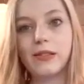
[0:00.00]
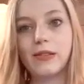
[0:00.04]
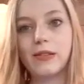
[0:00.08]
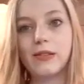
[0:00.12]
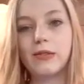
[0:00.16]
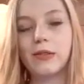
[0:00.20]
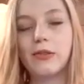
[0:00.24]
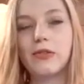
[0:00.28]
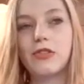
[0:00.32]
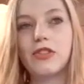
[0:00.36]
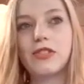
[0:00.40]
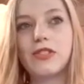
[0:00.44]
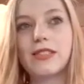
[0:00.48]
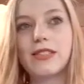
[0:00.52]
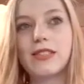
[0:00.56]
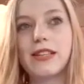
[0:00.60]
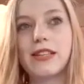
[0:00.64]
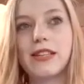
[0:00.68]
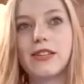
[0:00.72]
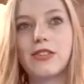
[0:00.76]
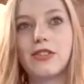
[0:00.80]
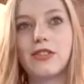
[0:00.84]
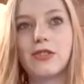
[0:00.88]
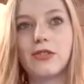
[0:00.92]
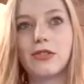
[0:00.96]
What would you say
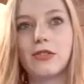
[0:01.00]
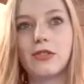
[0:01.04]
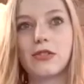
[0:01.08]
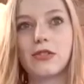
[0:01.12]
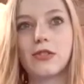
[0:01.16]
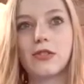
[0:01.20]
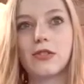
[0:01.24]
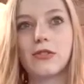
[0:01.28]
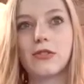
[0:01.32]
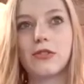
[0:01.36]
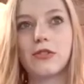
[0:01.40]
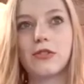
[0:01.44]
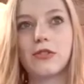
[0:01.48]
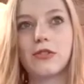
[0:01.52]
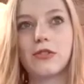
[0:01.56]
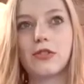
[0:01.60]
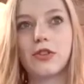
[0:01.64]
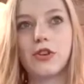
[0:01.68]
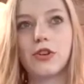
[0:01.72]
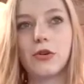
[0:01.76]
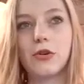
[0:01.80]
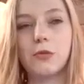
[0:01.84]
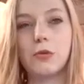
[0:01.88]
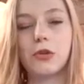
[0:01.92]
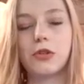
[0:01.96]
is your
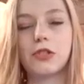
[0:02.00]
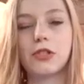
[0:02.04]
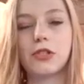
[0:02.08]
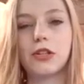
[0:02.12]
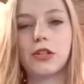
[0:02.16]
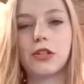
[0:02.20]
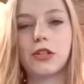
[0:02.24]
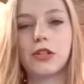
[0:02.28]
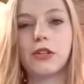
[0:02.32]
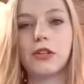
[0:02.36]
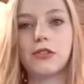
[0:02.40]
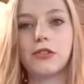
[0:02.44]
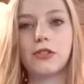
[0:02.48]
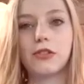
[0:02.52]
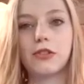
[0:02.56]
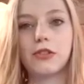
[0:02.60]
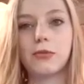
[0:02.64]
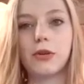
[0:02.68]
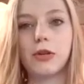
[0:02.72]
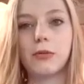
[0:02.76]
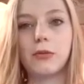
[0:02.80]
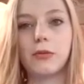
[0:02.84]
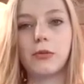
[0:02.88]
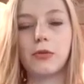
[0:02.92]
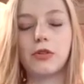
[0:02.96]
top one to go to at the
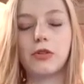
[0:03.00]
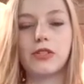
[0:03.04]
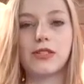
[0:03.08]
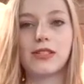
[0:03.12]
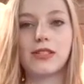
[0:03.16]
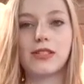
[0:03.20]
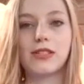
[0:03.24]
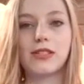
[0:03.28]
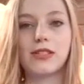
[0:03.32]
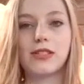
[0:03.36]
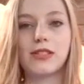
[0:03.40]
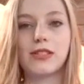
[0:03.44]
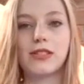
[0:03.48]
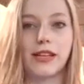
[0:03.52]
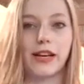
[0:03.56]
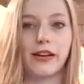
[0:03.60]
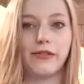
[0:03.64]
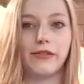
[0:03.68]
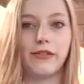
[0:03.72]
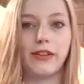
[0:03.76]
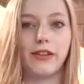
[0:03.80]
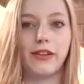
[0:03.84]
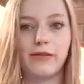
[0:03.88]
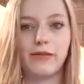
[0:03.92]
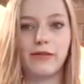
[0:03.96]
moment? Would you say it's the
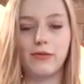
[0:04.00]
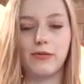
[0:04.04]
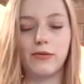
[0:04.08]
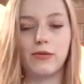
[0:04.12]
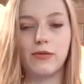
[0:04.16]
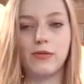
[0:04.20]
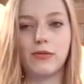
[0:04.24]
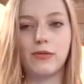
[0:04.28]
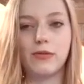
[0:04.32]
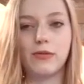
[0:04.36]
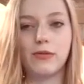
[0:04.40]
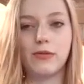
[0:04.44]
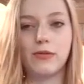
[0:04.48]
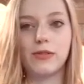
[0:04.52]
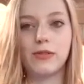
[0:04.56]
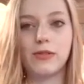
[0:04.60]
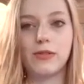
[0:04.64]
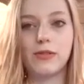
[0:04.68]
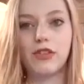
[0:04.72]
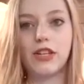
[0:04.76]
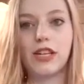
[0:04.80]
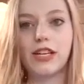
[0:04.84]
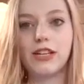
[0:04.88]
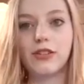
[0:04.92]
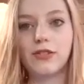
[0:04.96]
cafe,
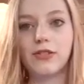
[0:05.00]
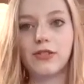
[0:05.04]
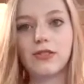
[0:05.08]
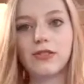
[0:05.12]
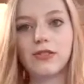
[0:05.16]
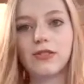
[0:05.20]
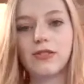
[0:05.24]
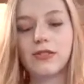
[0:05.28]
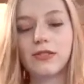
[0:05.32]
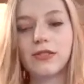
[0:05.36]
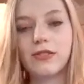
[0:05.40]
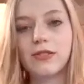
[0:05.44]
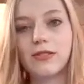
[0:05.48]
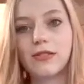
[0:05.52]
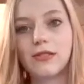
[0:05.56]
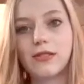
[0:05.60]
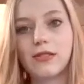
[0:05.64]
something else?